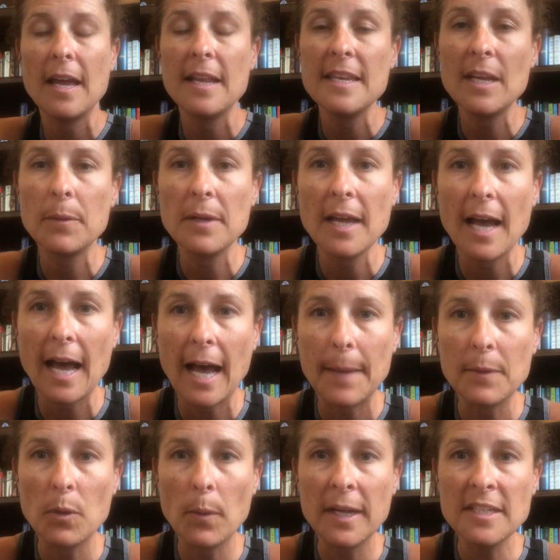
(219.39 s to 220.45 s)
Now,
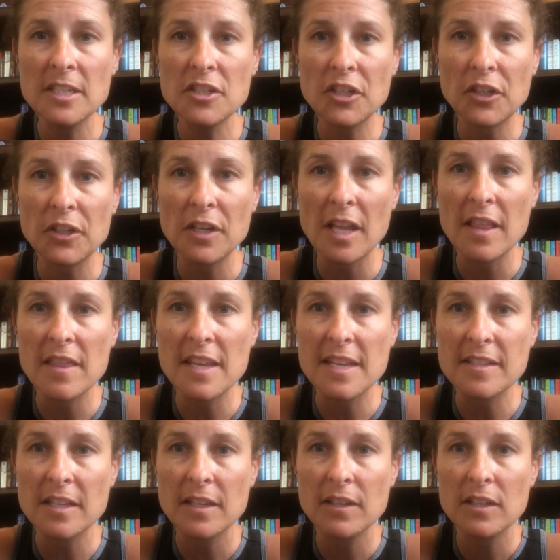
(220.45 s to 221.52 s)
I'm going to turn
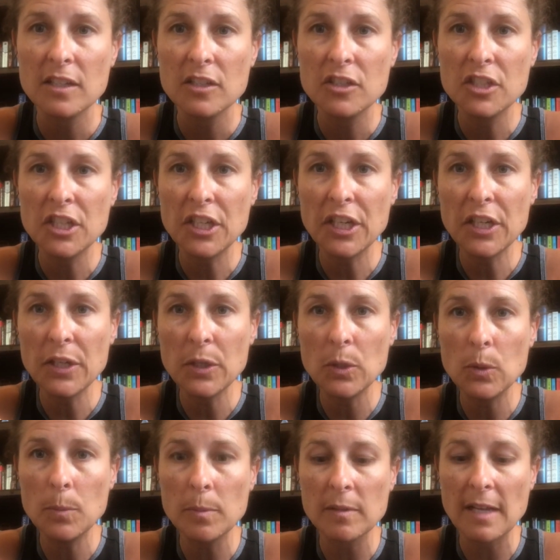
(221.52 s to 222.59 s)
these
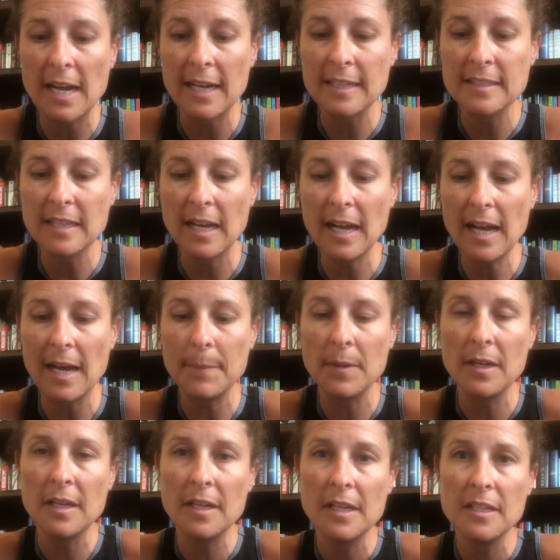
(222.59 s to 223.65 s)
2 blocks
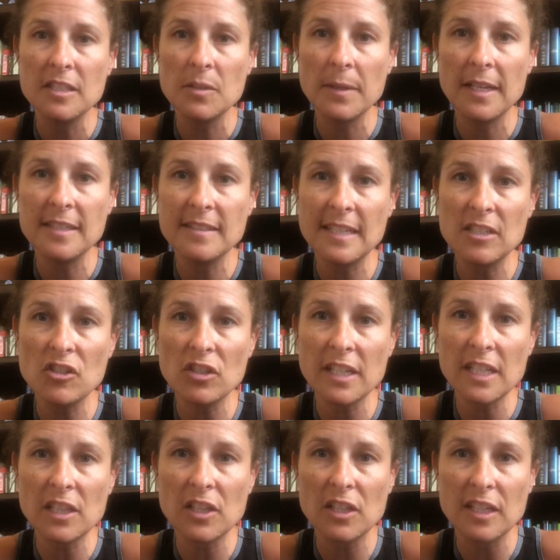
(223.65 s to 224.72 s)
up, so it
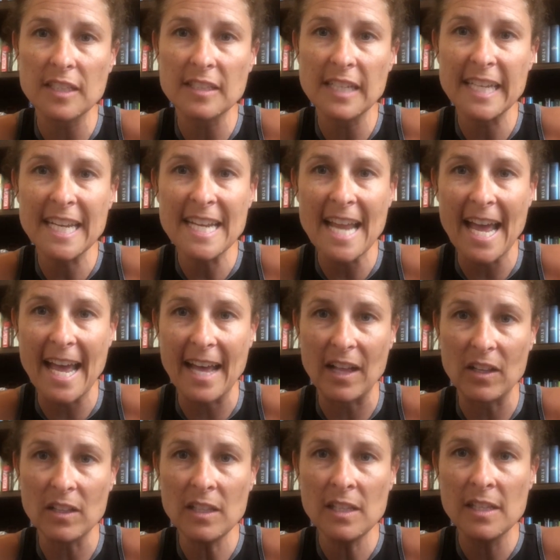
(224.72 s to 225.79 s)
essentially looks like an
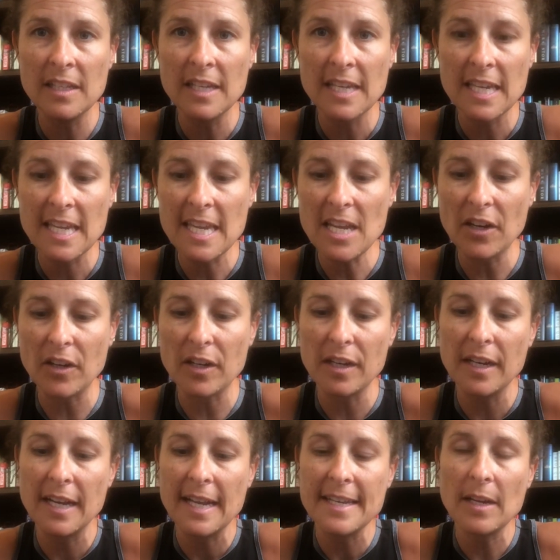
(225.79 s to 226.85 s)
L here.
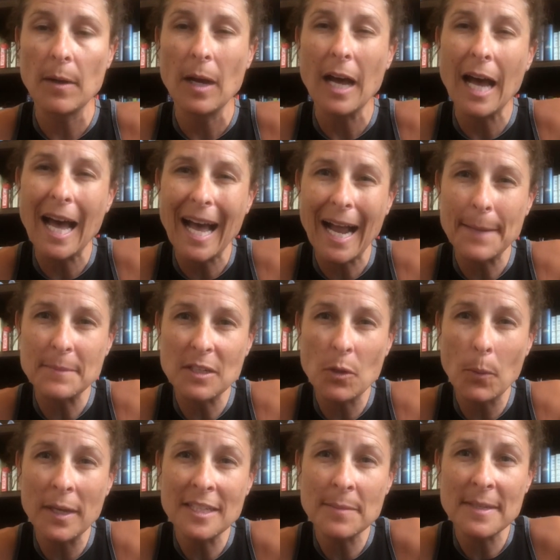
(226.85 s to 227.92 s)
Now, I'm
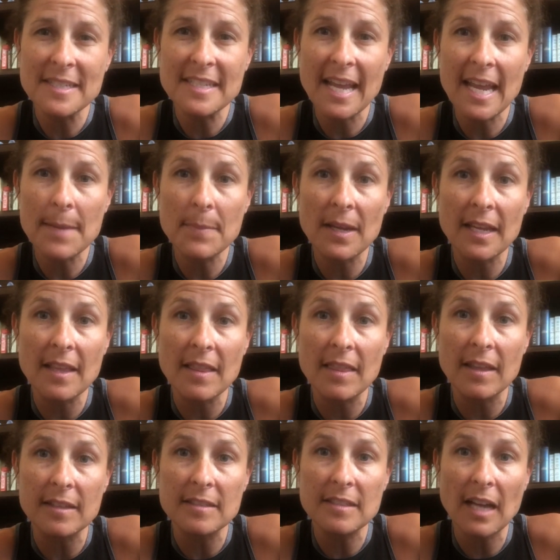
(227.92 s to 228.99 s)
going to be taping
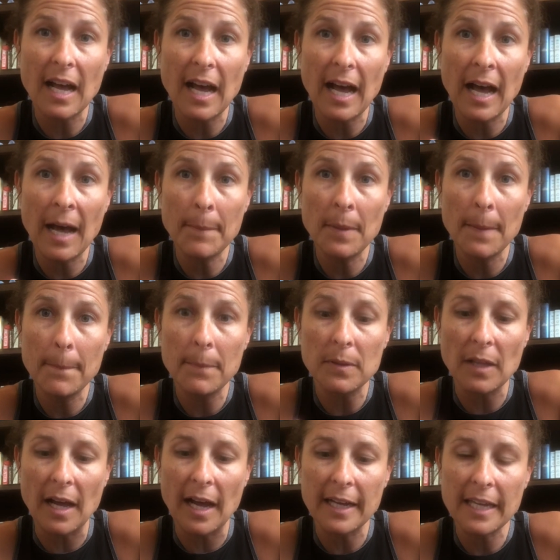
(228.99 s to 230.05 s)
the top
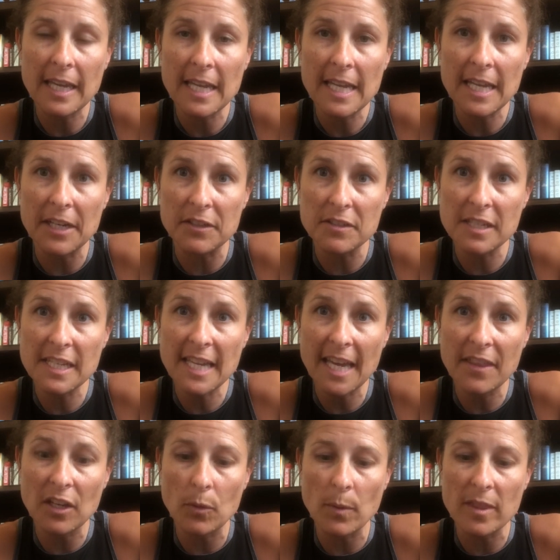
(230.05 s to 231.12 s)
block here
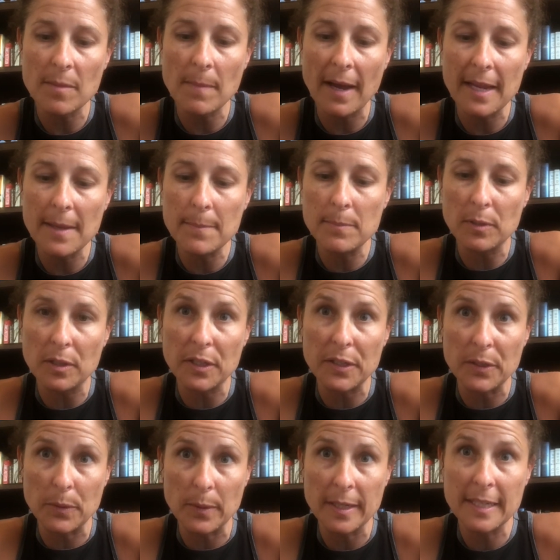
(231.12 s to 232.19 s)
together with my
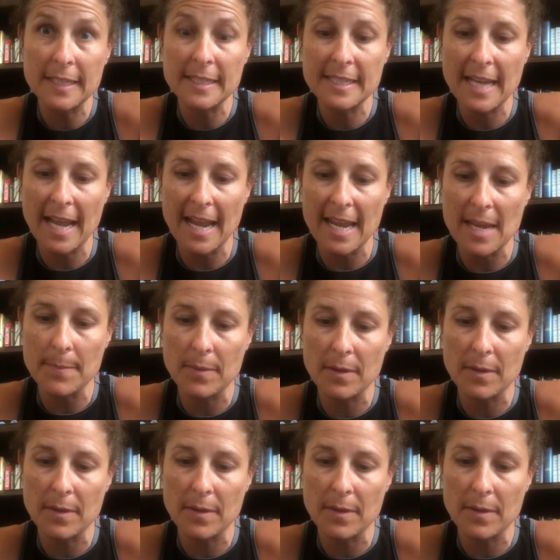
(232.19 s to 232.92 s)
blue tape.